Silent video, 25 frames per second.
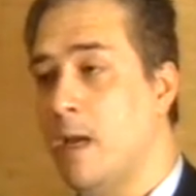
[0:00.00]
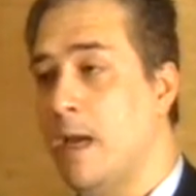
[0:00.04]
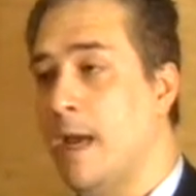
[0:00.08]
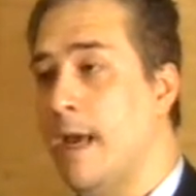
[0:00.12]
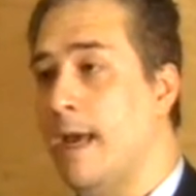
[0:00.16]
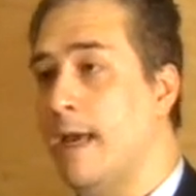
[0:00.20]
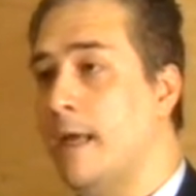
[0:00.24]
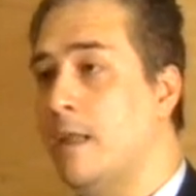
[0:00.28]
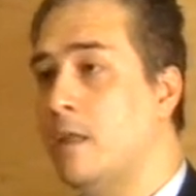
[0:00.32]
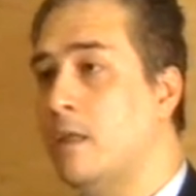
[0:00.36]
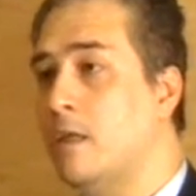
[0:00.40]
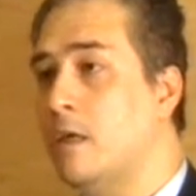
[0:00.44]

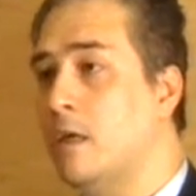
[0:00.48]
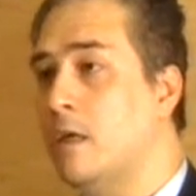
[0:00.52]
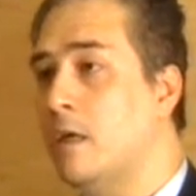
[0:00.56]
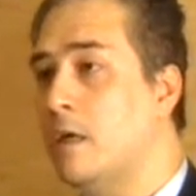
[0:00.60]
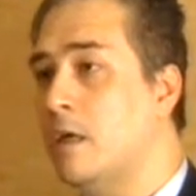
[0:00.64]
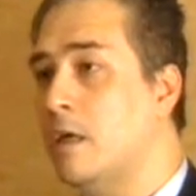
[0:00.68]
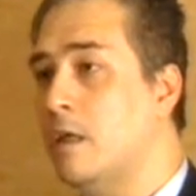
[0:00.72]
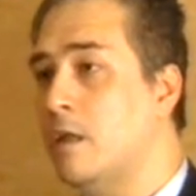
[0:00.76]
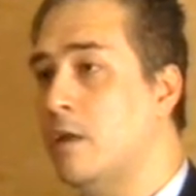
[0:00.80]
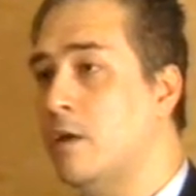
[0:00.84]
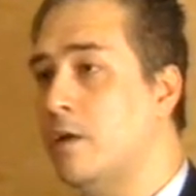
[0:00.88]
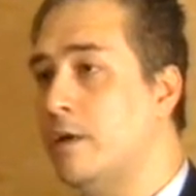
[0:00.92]
And
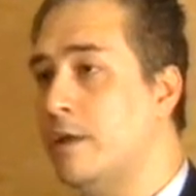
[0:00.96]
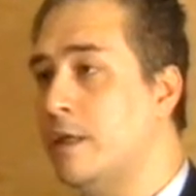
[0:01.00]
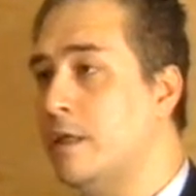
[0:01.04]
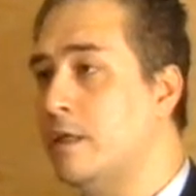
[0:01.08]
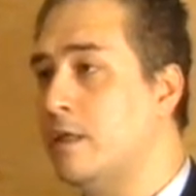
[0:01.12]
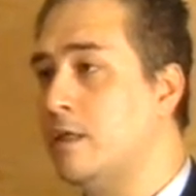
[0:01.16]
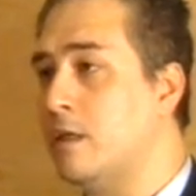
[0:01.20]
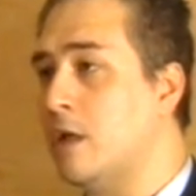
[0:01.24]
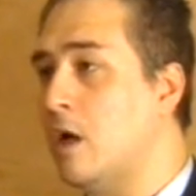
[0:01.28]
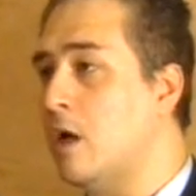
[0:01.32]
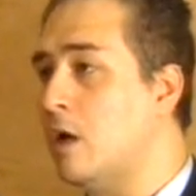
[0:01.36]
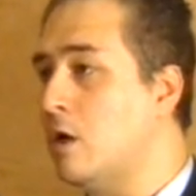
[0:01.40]
there
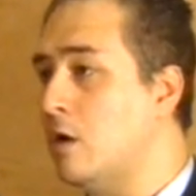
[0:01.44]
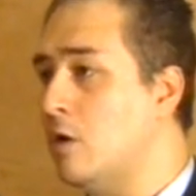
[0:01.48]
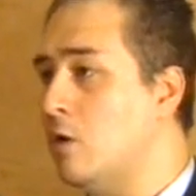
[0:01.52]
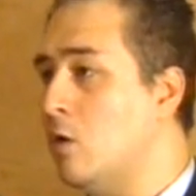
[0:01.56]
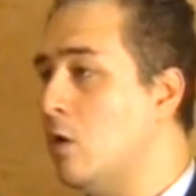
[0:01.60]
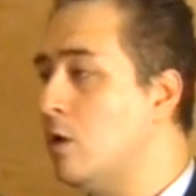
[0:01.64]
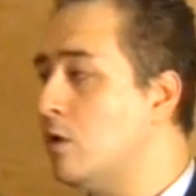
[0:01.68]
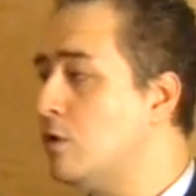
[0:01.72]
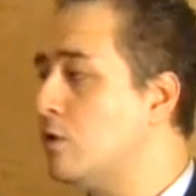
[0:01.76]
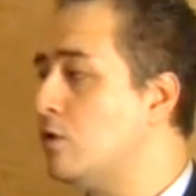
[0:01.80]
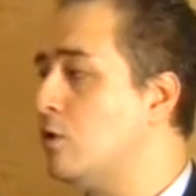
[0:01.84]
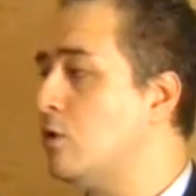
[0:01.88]
is
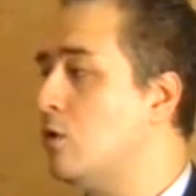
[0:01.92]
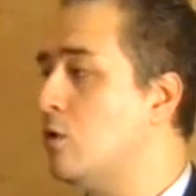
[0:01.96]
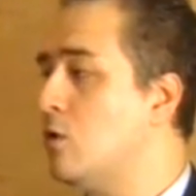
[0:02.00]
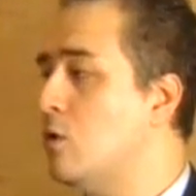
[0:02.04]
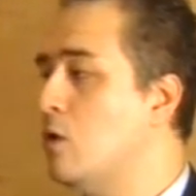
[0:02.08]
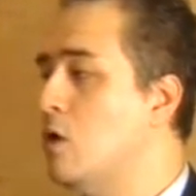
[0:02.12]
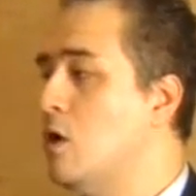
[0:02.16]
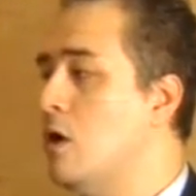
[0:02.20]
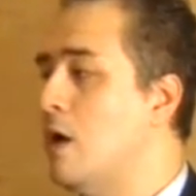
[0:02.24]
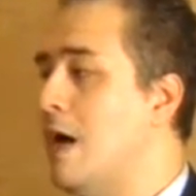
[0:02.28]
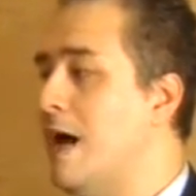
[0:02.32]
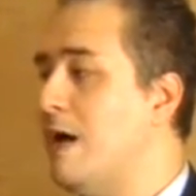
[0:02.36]

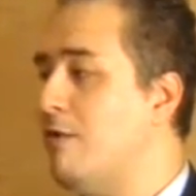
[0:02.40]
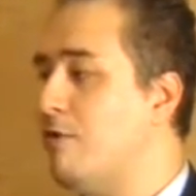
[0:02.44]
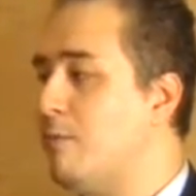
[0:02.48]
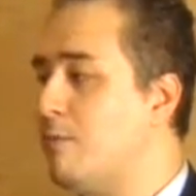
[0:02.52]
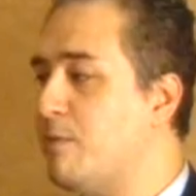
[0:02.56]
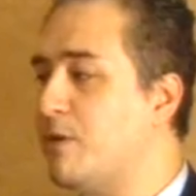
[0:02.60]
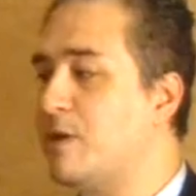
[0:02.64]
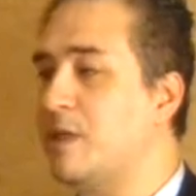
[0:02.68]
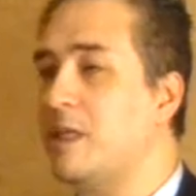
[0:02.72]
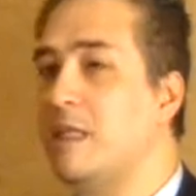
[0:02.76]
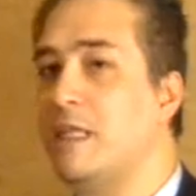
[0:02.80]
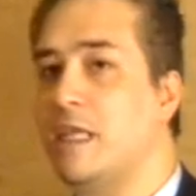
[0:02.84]
also a
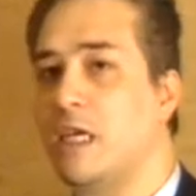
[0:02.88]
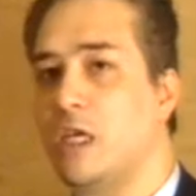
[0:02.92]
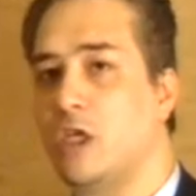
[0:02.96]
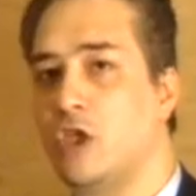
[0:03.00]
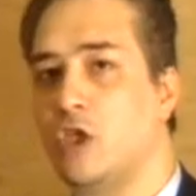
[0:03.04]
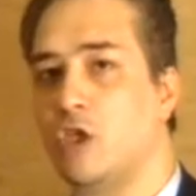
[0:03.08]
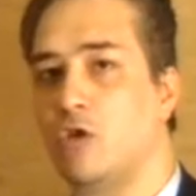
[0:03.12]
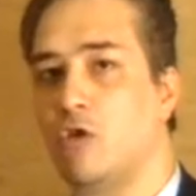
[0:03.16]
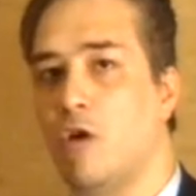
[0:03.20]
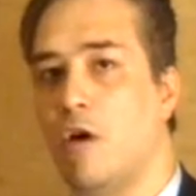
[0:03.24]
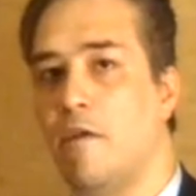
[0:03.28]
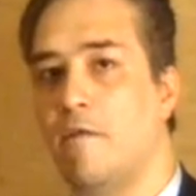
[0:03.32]

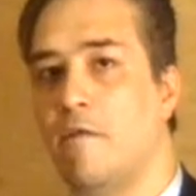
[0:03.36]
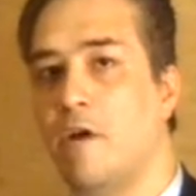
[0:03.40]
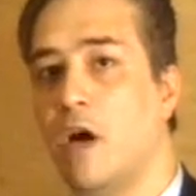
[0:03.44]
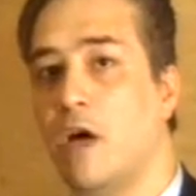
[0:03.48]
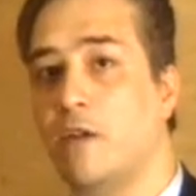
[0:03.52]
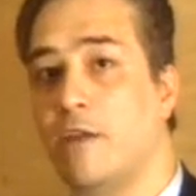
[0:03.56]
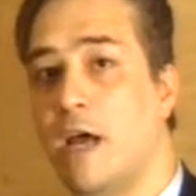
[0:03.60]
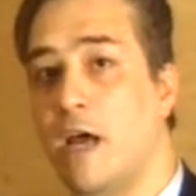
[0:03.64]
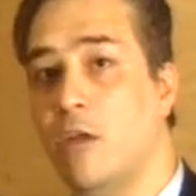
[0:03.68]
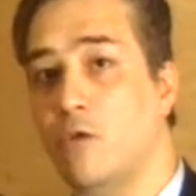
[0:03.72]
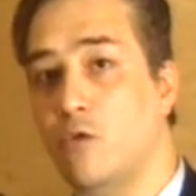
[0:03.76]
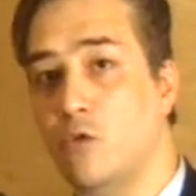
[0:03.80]
representation of
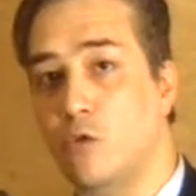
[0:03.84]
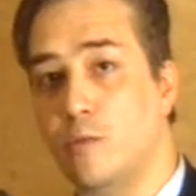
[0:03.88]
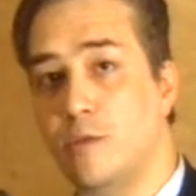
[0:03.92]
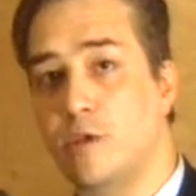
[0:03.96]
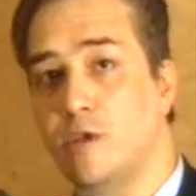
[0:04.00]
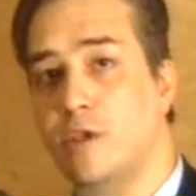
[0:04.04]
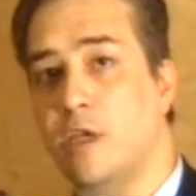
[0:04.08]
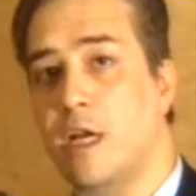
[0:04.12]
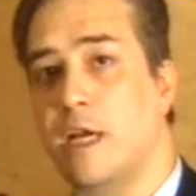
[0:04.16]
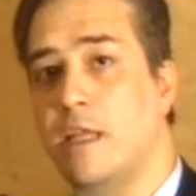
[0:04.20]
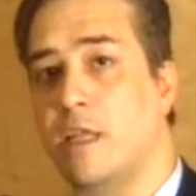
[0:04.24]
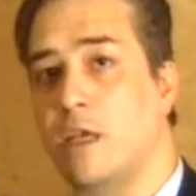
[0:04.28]
god
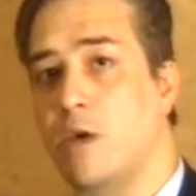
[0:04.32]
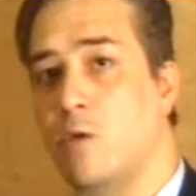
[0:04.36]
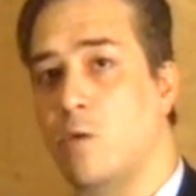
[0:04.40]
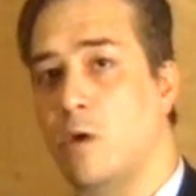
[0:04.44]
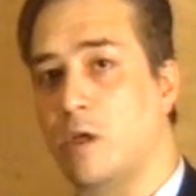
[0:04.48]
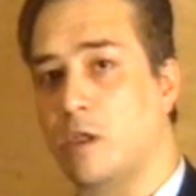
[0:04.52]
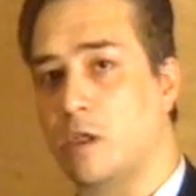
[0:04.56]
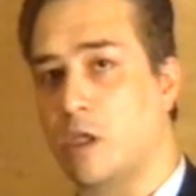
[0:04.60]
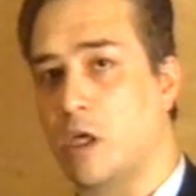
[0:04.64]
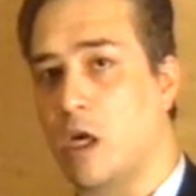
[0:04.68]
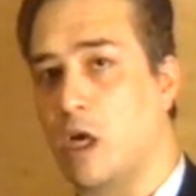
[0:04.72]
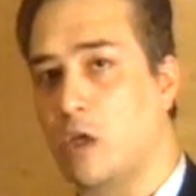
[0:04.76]
Anubis, and he
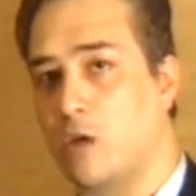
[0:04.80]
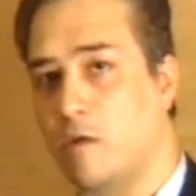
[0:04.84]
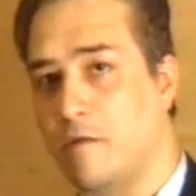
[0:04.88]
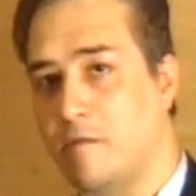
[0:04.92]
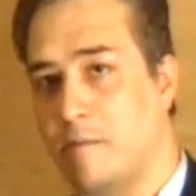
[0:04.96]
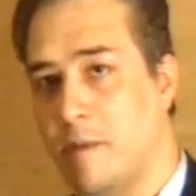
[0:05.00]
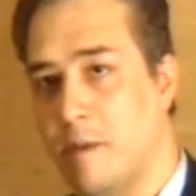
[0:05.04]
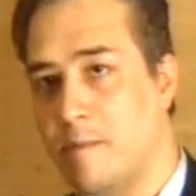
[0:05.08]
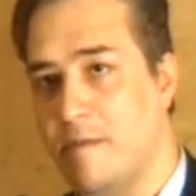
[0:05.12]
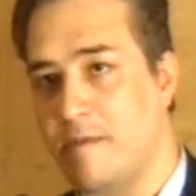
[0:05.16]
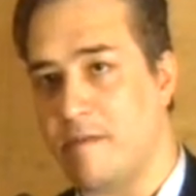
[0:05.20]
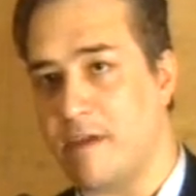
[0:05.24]
was the god
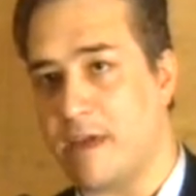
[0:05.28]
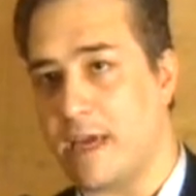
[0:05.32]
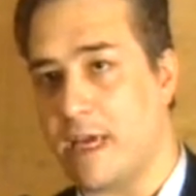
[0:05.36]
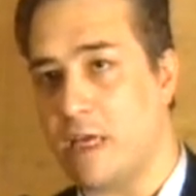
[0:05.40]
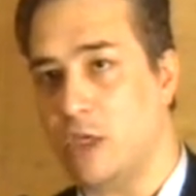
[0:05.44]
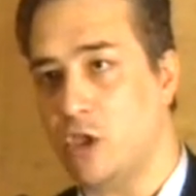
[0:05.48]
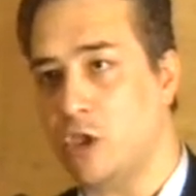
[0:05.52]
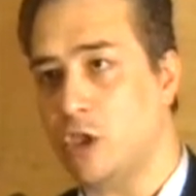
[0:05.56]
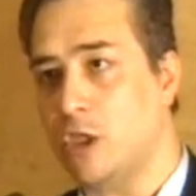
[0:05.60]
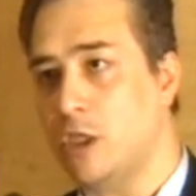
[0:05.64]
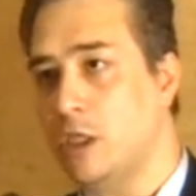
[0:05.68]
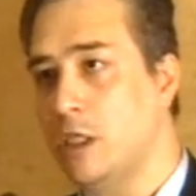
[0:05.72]
of
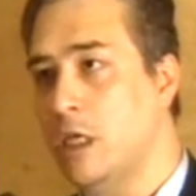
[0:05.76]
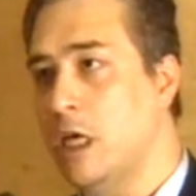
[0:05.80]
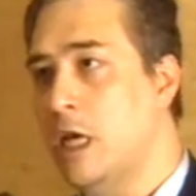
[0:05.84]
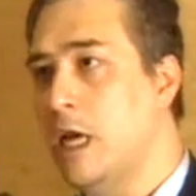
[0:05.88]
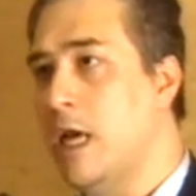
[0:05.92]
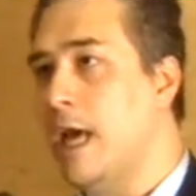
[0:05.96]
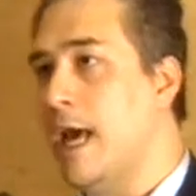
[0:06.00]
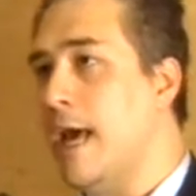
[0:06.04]
mummification.